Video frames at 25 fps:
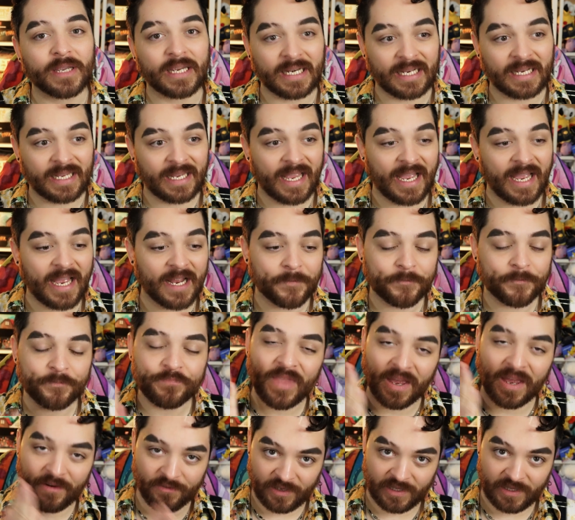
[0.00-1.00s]
gonna get
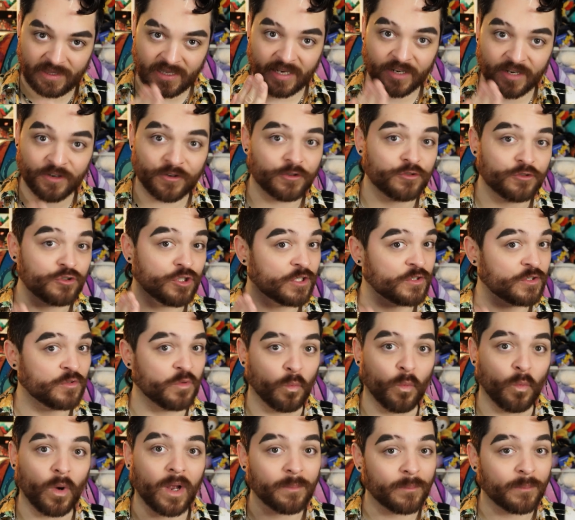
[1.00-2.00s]
everything just
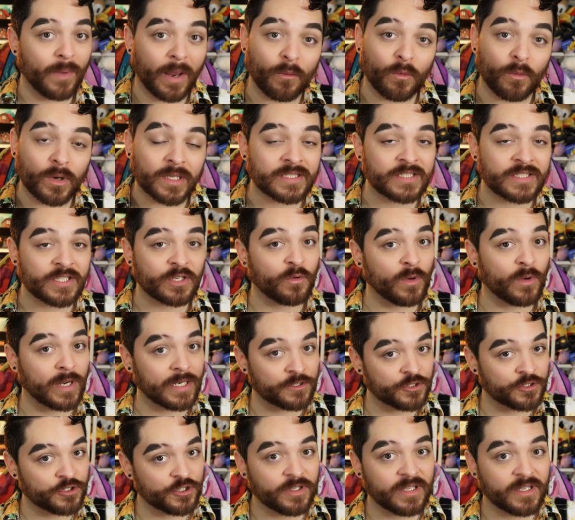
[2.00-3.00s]
one by one
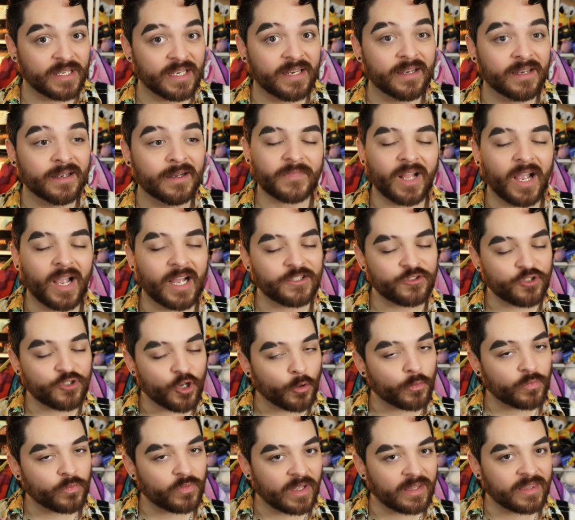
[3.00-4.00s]
sequentially. I
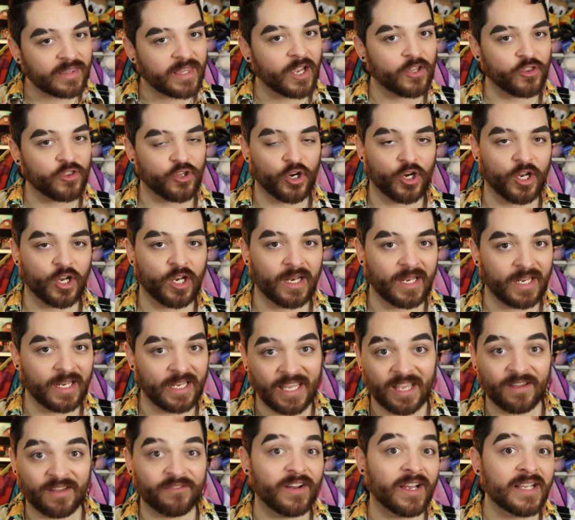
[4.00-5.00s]
don't think that they're gonna
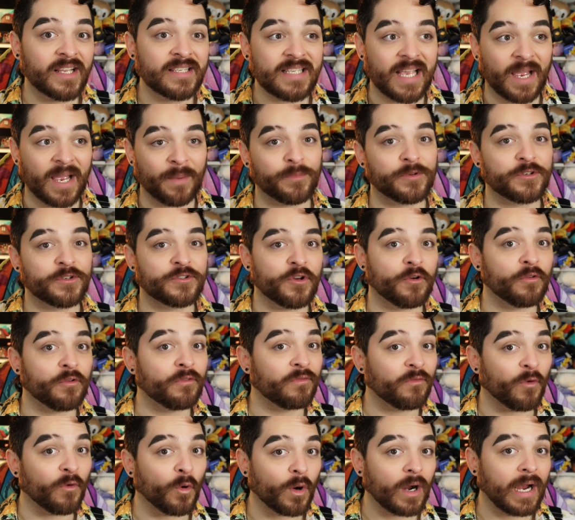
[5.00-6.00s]
give us episode
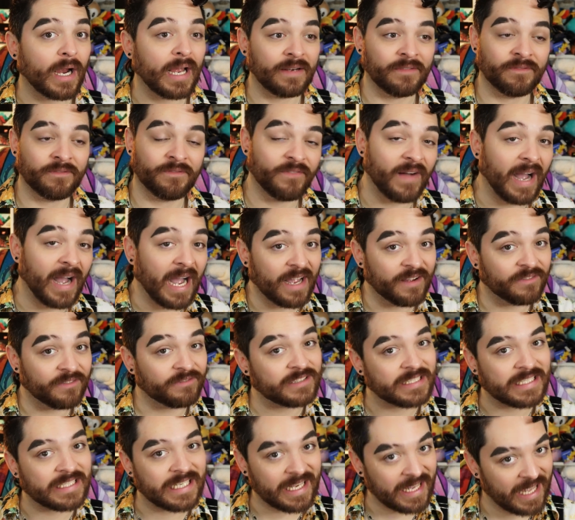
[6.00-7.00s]
4 and 5
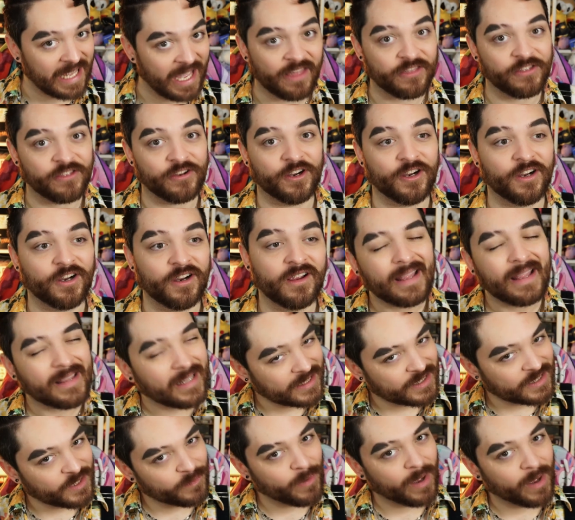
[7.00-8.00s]
together. And
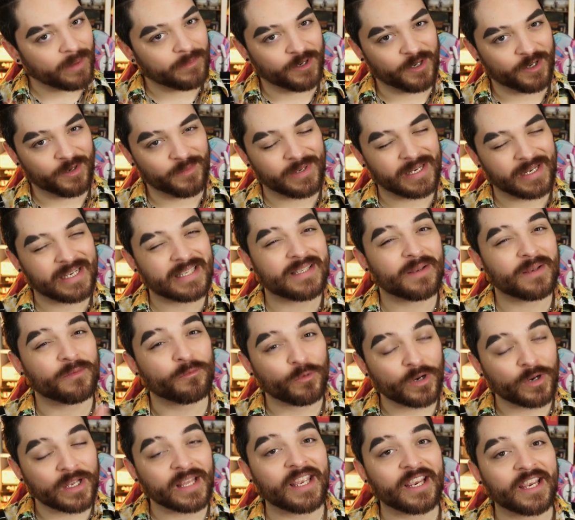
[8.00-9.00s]
that's a bummer because
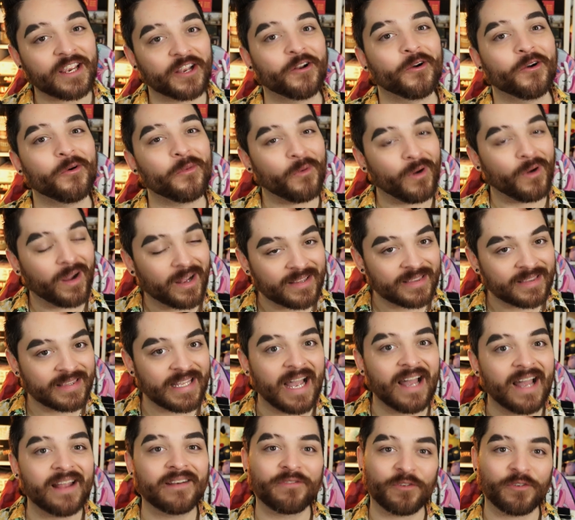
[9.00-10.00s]
I'm really gonna want
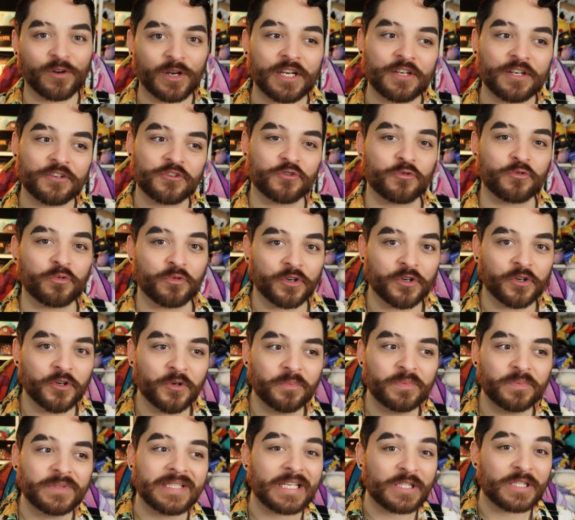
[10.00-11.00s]
that for each
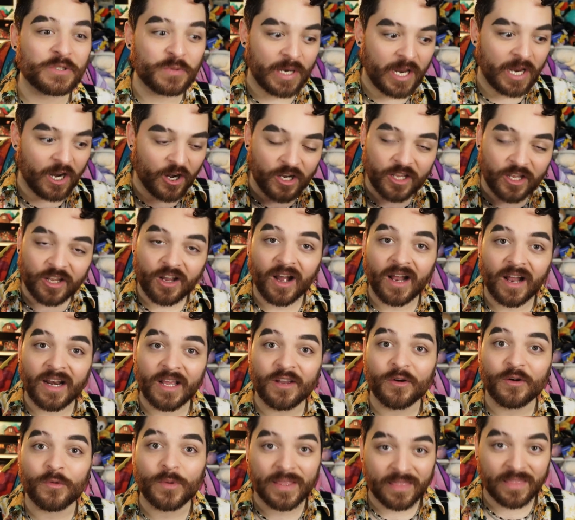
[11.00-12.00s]
group since we already got
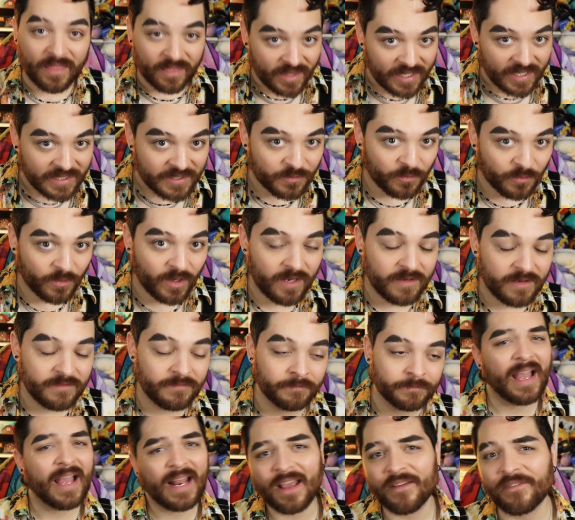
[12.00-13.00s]
it with this
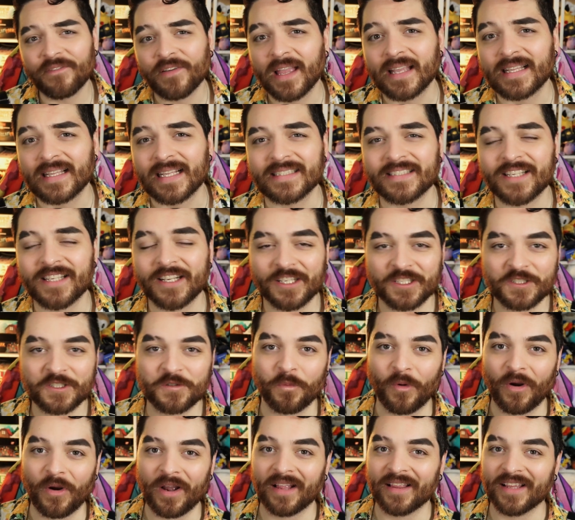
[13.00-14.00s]
one. And I feel like that's gonna
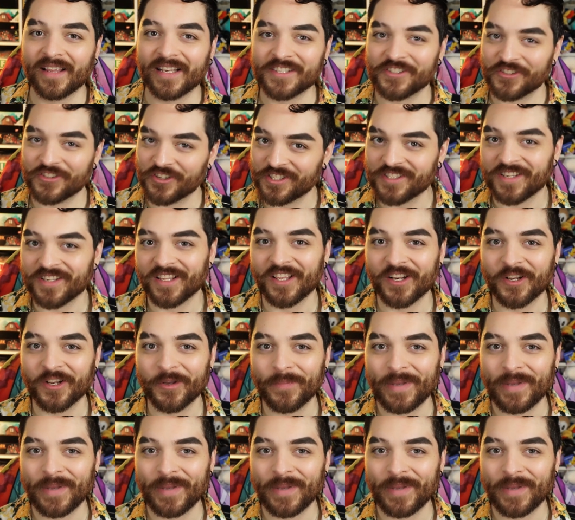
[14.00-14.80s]
spoil us just a little